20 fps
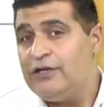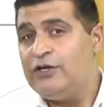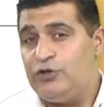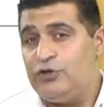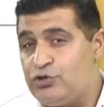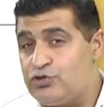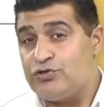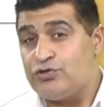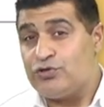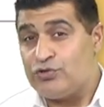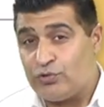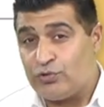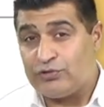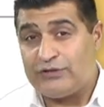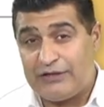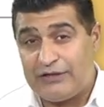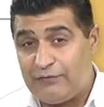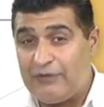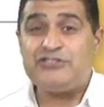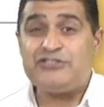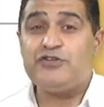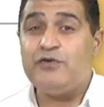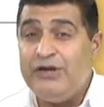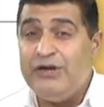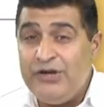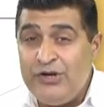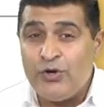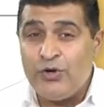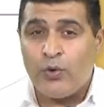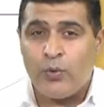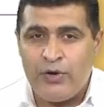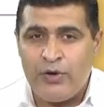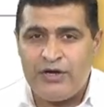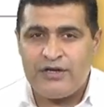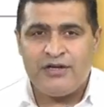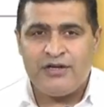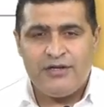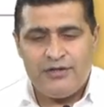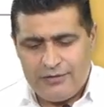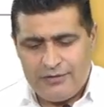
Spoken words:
You should know that. Once you know it,